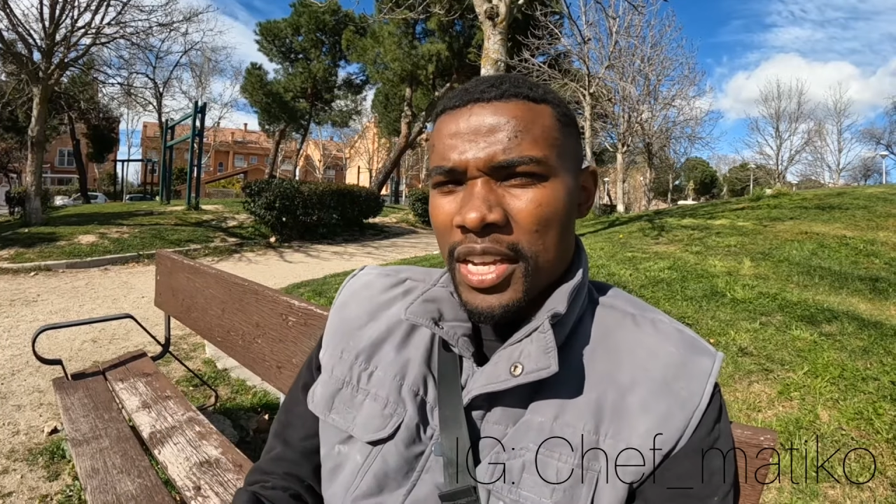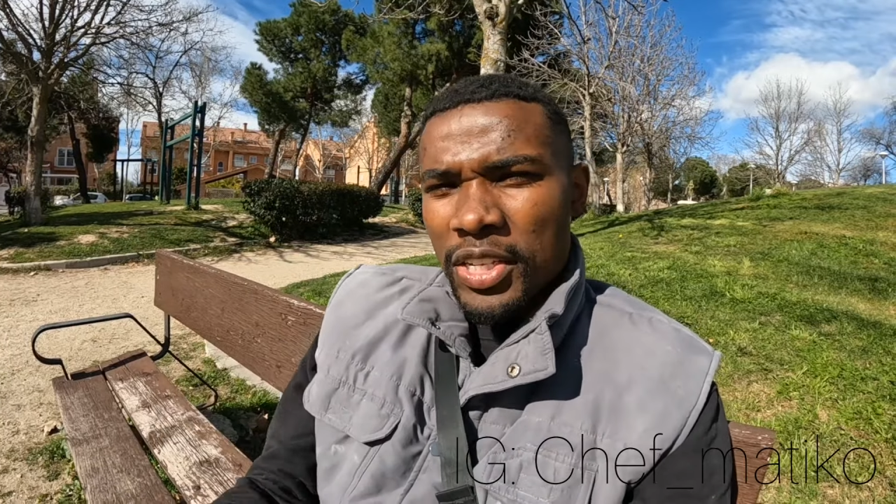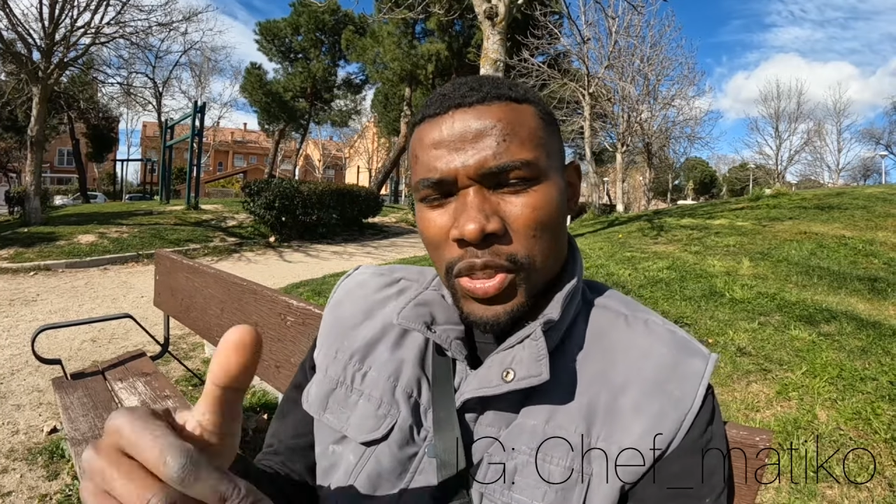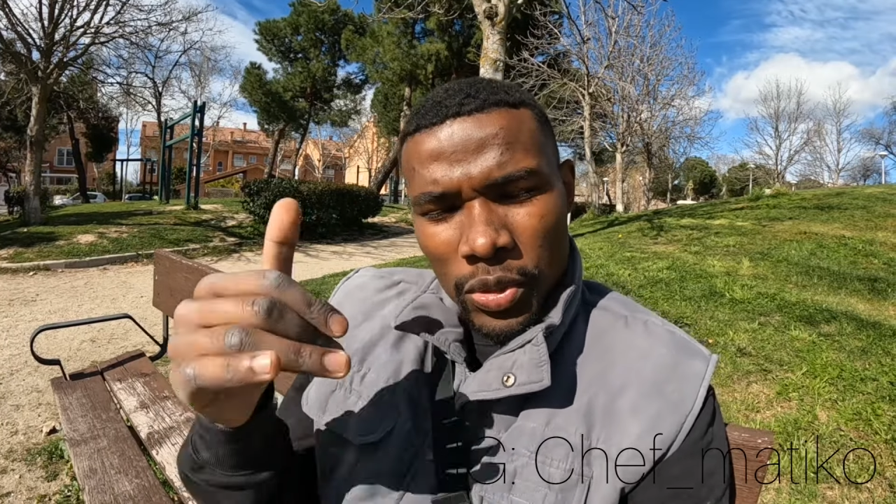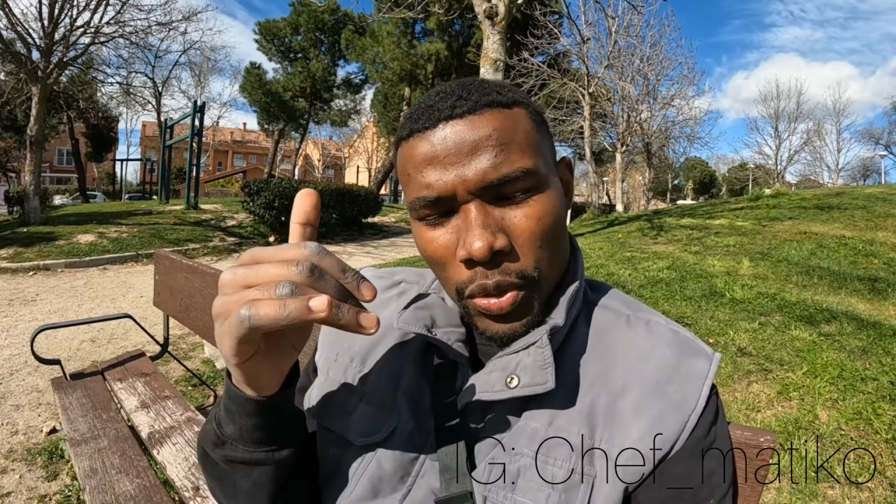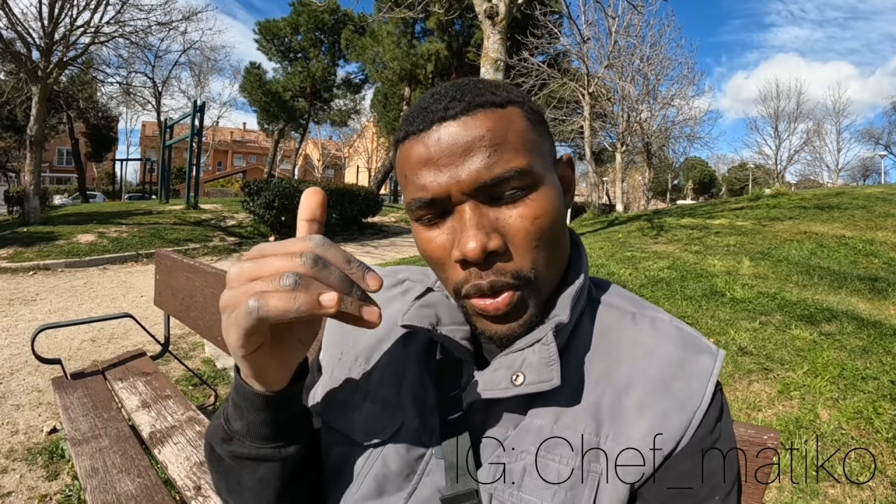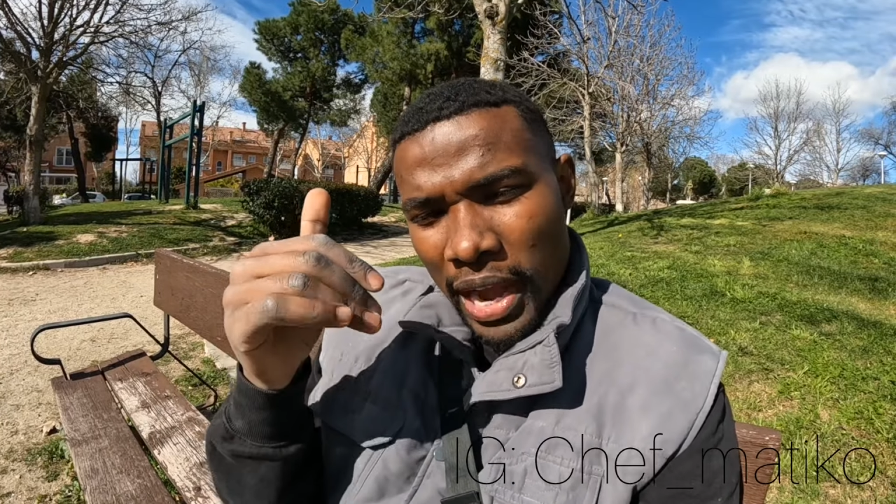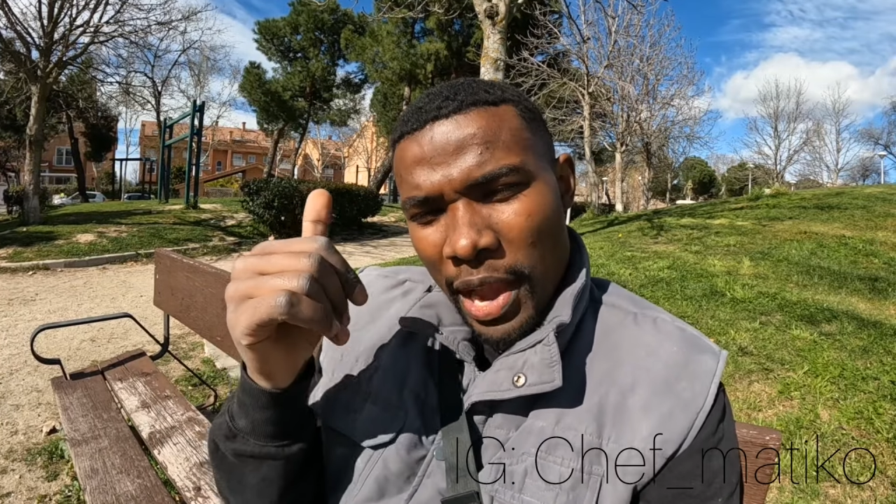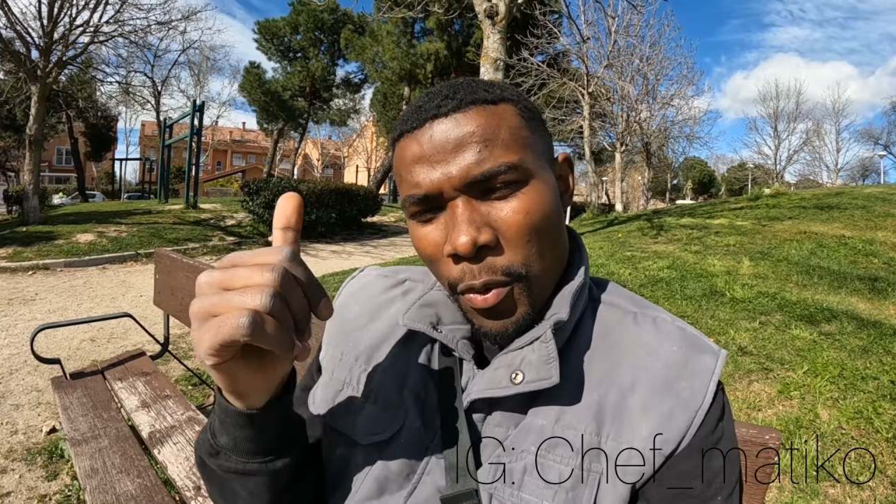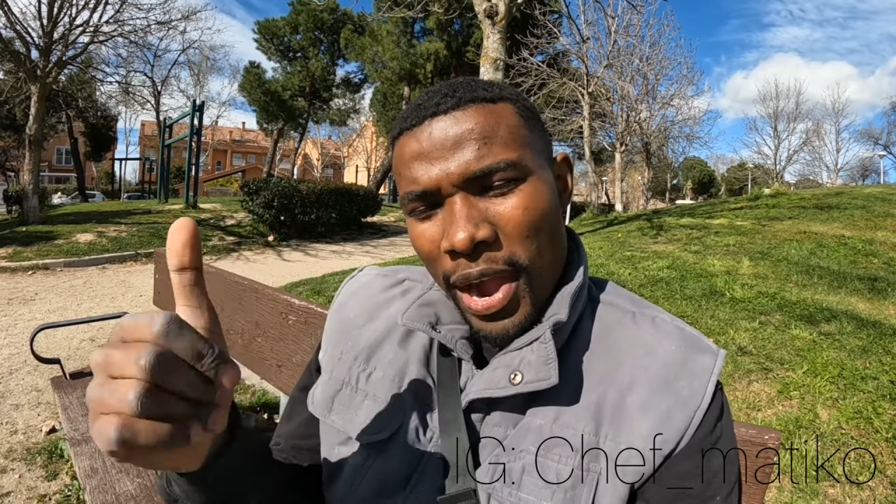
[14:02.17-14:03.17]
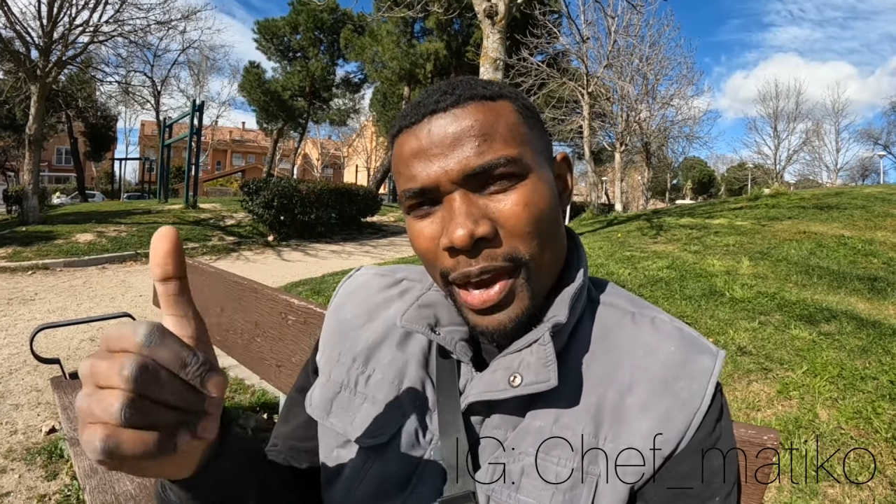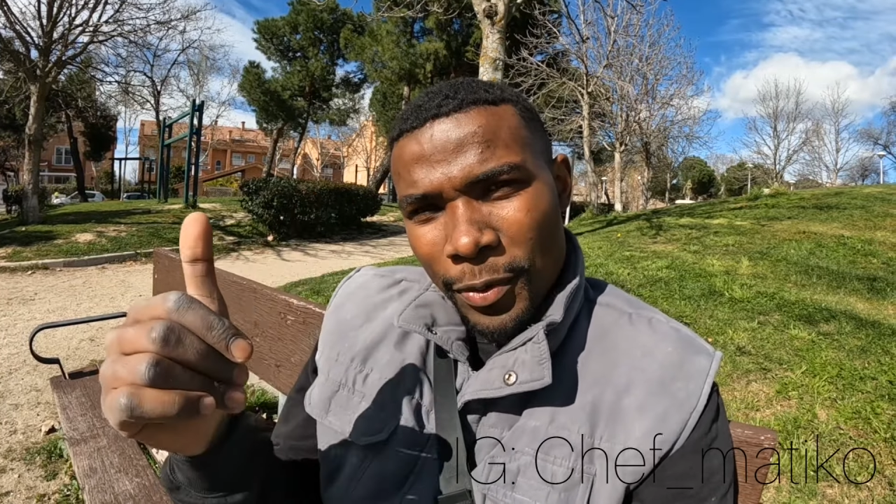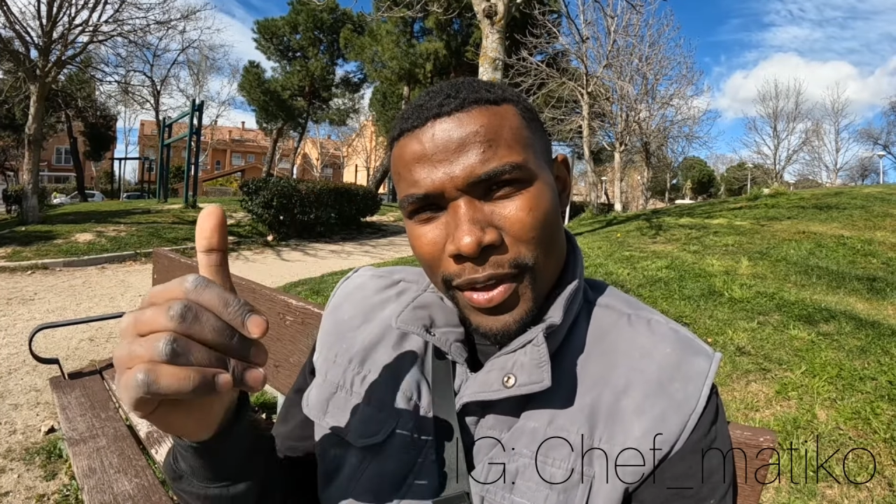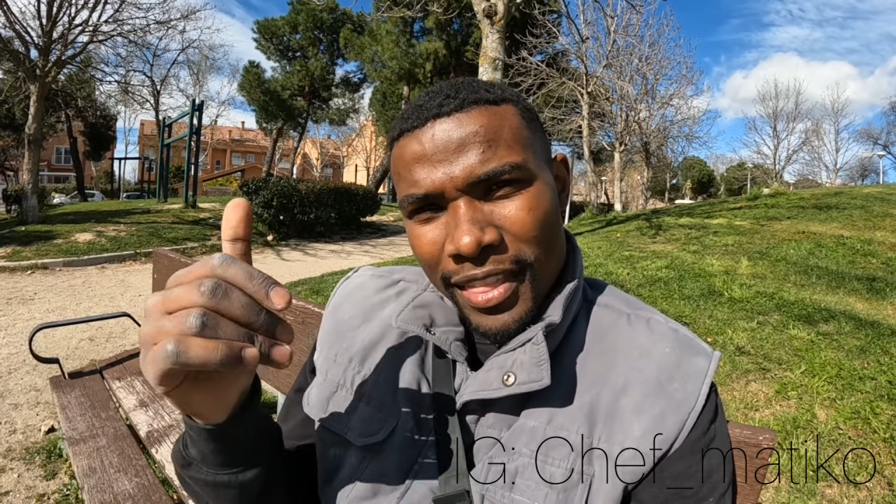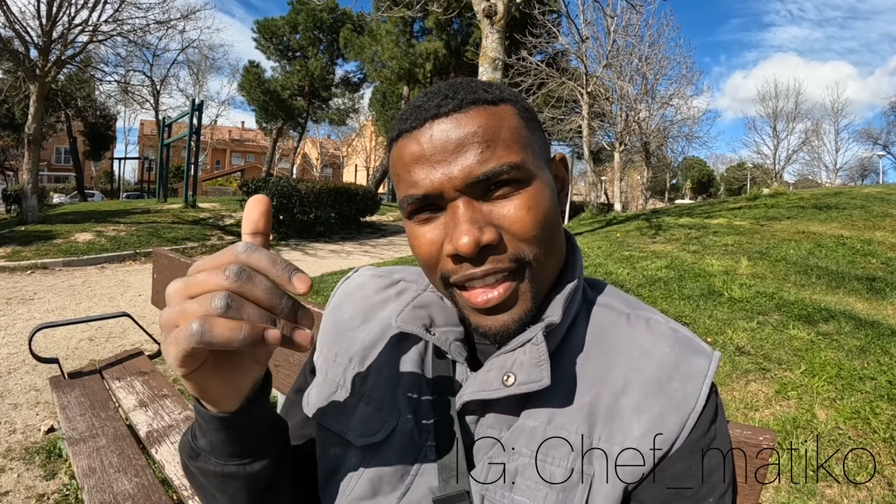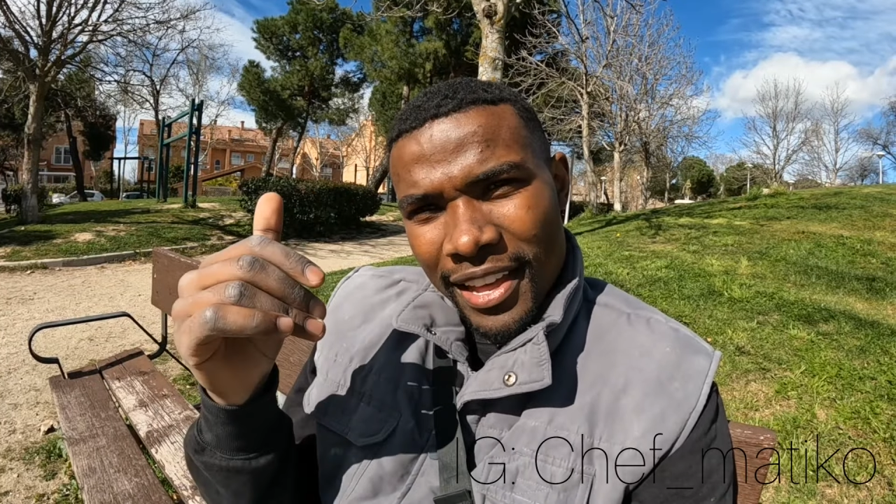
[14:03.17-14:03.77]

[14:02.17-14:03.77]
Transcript: So I work with